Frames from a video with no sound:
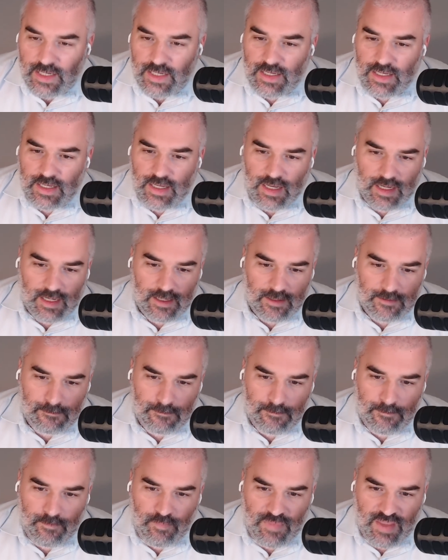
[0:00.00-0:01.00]

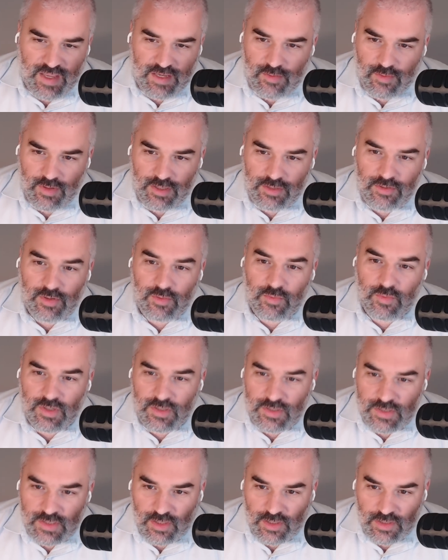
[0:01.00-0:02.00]
And you want to do a
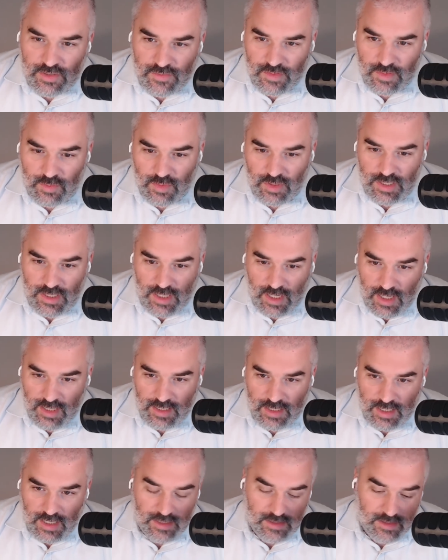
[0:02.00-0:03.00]
word search for the word
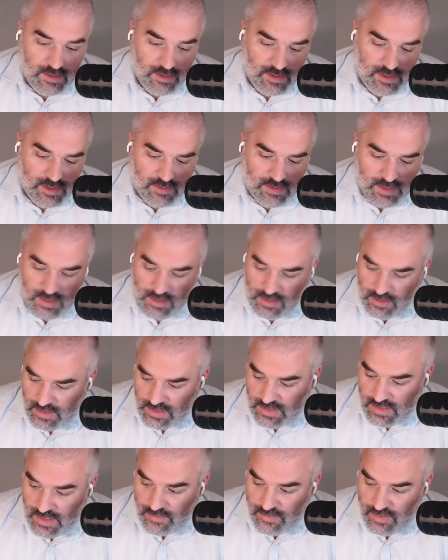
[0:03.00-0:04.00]
colonize, you'll do it, and you'll
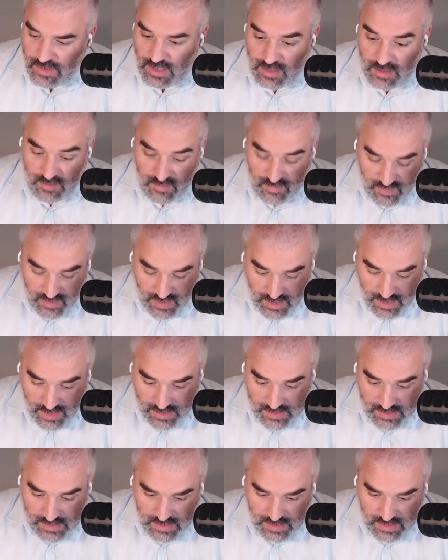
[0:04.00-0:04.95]
discover that, in fact,